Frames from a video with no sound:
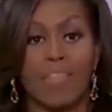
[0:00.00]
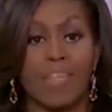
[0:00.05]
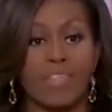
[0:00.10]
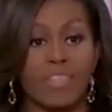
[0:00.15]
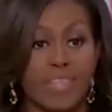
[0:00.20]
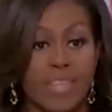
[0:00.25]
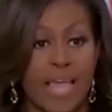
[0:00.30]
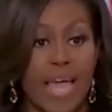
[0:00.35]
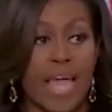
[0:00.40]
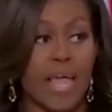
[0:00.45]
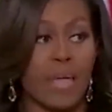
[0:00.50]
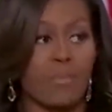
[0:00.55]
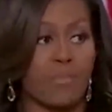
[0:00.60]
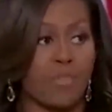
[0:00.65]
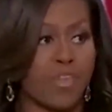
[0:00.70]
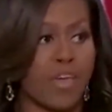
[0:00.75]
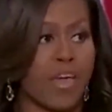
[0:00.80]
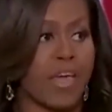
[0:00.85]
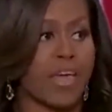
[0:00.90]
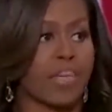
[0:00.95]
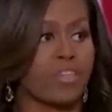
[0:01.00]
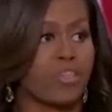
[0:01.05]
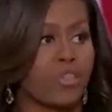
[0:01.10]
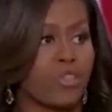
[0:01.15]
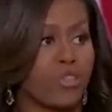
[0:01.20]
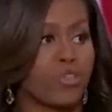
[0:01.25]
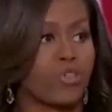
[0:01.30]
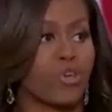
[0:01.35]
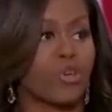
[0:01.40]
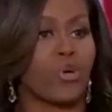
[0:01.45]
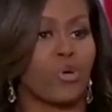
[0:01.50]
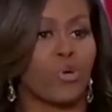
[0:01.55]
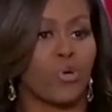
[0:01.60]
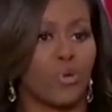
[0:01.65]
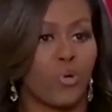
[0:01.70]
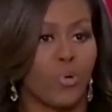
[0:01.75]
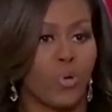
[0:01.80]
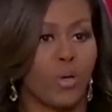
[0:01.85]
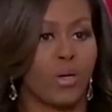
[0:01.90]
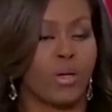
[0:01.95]
And the same thing is
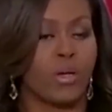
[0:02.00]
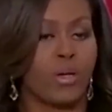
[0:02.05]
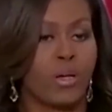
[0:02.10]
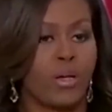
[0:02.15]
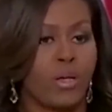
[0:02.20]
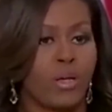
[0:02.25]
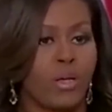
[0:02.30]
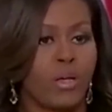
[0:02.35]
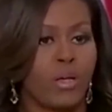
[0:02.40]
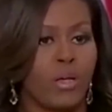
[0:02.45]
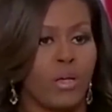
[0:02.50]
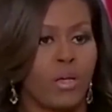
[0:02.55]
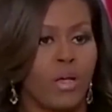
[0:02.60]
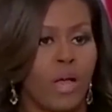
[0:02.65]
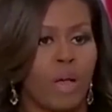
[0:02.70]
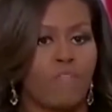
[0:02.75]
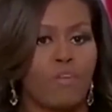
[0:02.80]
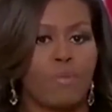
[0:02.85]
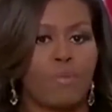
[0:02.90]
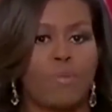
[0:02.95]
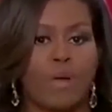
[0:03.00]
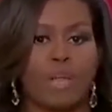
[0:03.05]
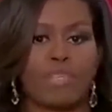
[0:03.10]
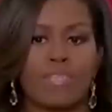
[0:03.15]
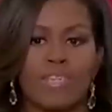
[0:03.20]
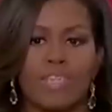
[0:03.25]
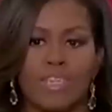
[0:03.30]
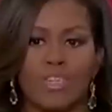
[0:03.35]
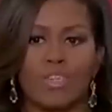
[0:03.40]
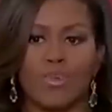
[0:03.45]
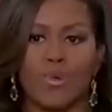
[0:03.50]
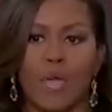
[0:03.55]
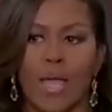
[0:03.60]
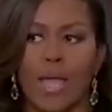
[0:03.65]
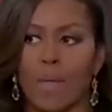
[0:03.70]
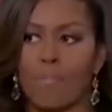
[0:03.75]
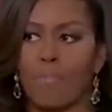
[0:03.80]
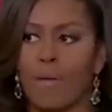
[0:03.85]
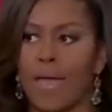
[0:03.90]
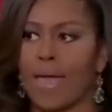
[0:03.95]
true of a presidential
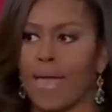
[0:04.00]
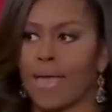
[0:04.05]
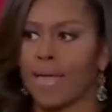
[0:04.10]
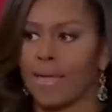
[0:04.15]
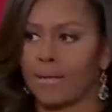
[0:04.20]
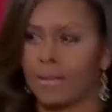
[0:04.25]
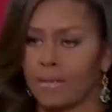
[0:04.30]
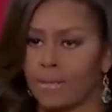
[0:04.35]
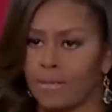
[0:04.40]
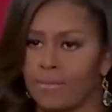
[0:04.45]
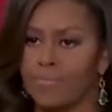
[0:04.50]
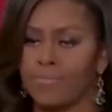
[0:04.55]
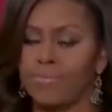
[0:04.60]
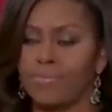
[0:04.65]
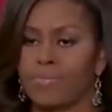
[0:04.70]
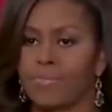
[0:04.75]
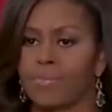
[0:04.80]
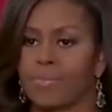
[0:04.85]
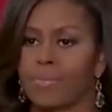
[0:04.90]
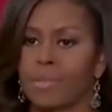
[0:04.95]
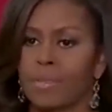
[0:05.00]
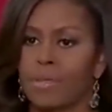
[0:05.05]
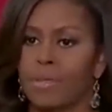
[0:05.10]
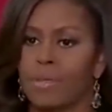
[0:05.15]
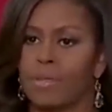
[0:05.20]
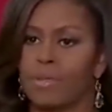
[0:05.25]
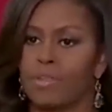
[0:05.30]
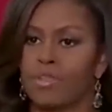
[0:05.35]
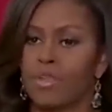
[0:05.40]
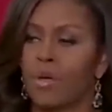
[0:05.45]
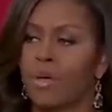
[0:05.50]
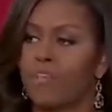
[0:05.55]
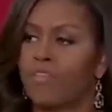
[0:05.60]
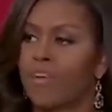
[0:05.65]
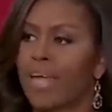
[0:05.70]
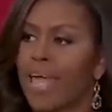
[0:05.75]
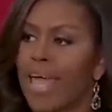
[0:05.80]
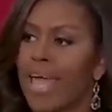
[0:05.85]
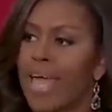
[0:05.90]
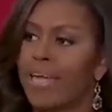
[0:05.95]
campaign. So if
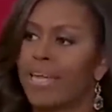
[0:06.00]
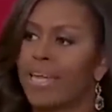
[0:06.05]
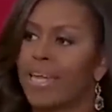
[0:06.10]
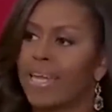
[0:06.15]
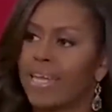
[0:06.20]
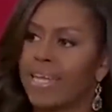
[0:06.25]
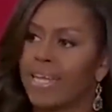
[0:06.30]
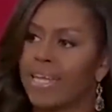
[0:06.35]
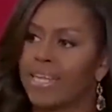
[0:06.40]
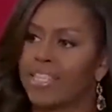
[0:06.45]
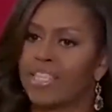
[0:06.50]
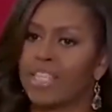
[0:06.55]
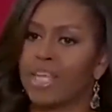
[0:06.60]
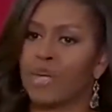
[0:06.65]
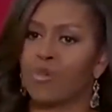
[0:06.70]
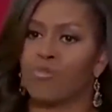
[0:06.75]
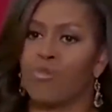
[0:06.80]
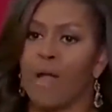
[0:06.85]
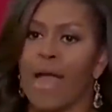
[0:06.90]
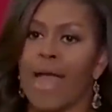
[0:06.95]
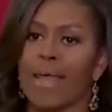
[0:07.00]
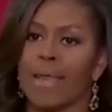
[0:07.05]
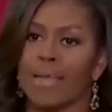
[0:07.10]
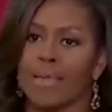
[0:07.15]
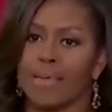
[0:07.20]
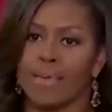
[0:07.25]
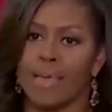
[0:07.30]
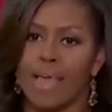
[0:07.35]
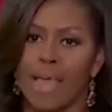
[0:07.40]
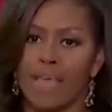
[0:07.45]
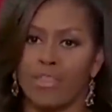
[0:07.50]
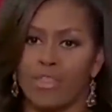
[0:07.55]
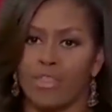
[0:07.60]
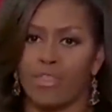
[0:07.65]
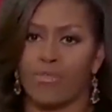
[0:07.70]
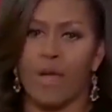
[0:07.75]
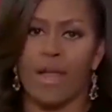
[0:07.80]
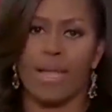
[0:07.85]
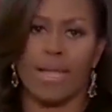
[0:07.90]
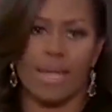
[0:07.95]
a candidate is erratic and
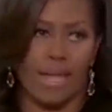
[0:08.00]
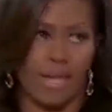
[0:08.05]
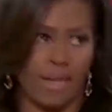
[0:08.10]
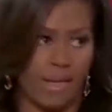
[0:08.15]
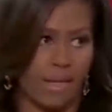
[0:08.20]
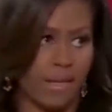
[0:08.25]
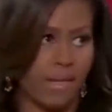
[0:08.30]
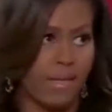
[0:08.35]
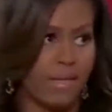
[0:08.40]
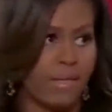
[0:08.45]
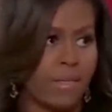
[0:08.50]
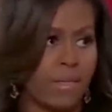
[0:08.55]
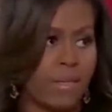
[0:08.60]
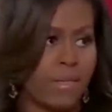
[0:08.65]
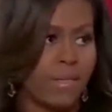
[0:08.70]
threatening,